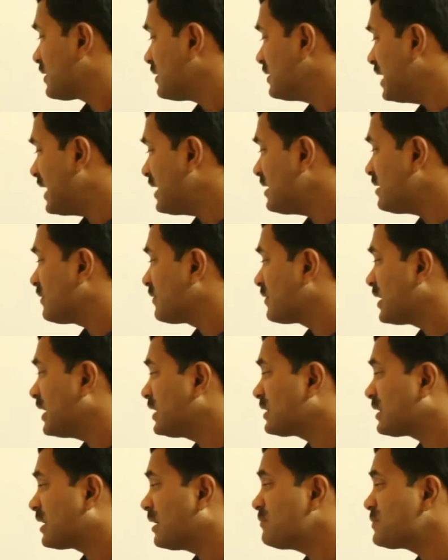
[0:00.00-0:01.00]
then
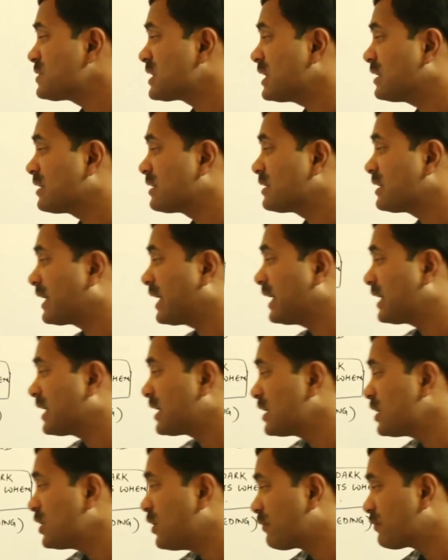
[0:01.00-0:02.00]
it comes under the
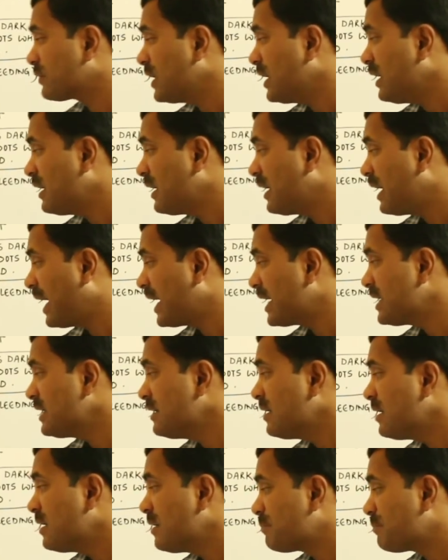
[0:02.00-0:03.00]
category of the
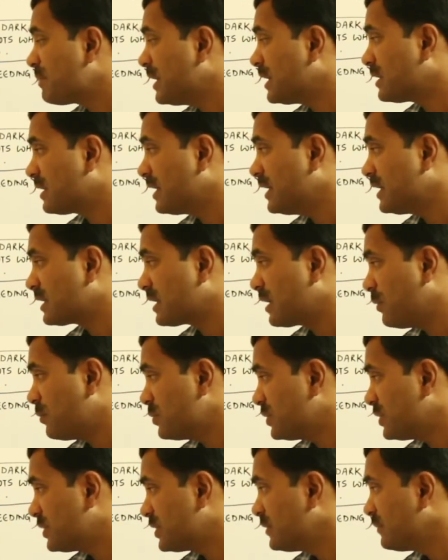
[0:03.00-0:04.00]
high platelet
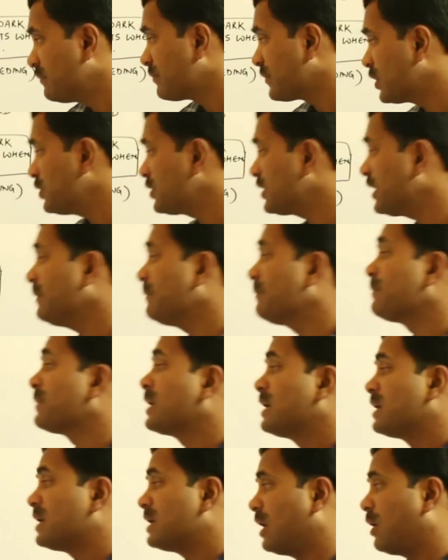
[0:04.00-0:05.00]
count. Okay,
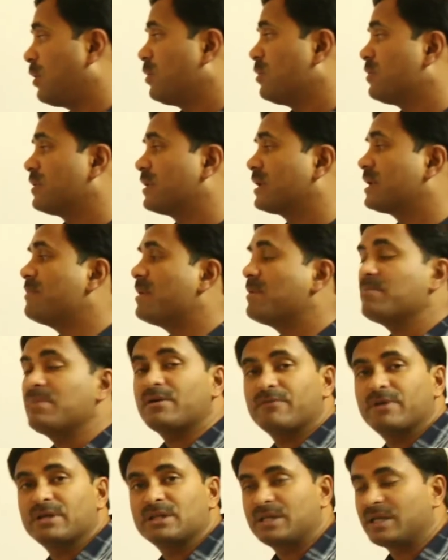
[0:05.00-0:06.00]
now
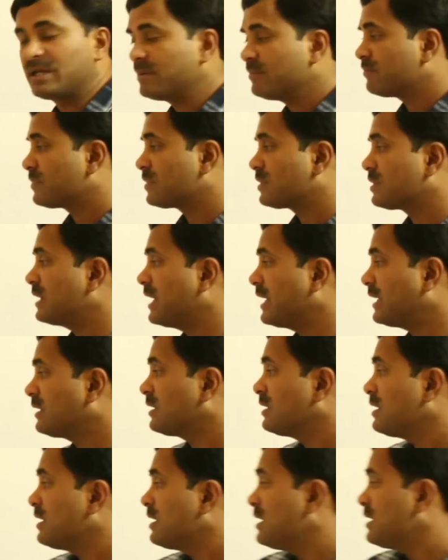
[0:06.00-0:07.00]
remember one thing, that